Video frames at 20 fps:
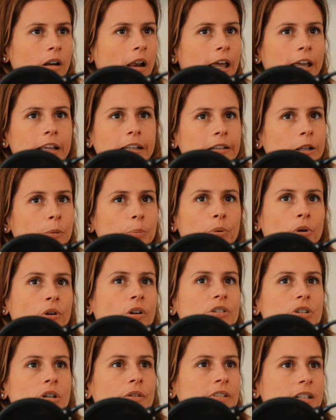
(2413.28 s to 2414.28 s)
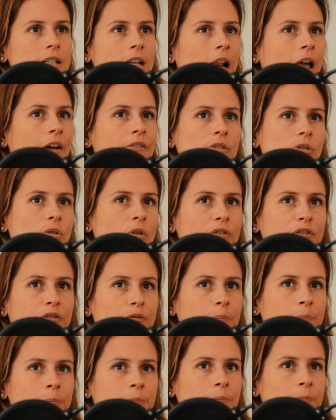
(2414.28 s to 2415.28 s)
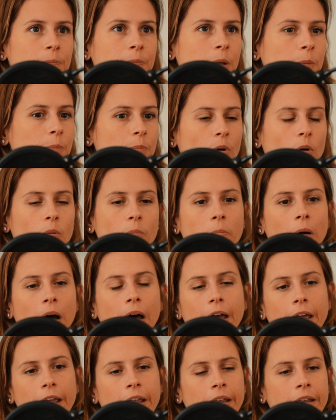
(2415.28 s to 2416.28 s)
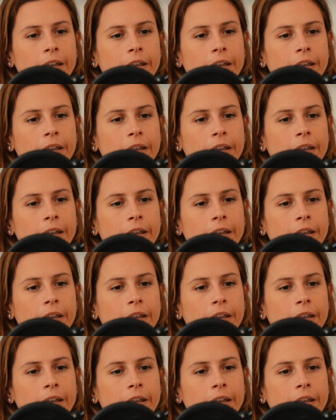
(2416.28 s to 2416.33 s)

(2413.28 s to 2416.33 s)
like the productivity levels of people by,